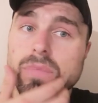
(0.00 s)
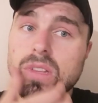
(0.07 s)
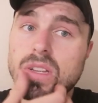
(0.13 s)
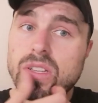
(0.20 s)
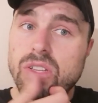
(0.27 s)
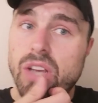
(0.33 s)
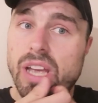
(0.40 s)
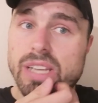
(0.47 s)

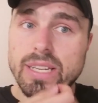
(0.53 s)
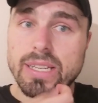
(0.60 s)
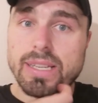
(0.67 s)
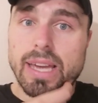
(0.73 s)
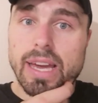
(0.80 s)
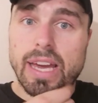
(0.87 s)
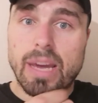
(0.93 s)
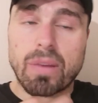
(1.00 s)
So yesterday's
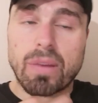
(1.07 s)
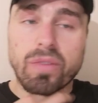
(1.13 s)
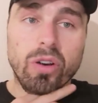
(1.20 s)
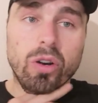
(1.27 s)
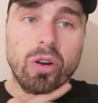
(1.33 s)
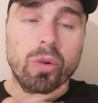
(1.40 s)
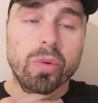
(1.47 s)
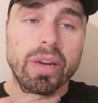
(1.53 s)
game, I
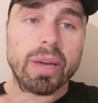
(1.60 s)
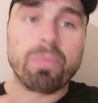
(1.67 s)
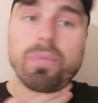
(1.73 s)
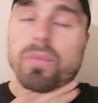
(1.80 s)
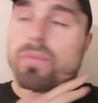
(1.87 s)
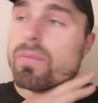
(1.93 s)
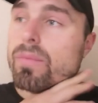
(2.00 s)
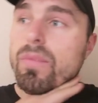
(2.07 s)
thought we
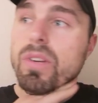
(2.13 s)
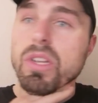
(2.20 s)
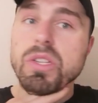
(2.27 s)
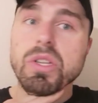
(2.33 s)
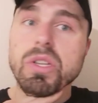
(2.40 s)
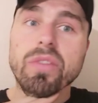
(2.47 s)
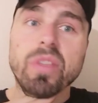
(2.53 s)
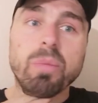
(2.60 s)

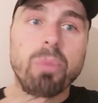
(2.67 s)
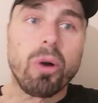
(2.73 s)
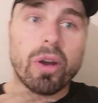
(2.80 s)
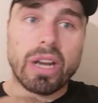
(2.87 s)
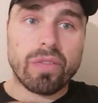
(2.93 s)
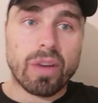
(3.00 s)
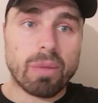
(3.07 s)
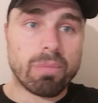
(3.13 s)
deserved the
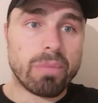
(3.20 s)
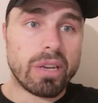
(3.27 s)
point, if I'm being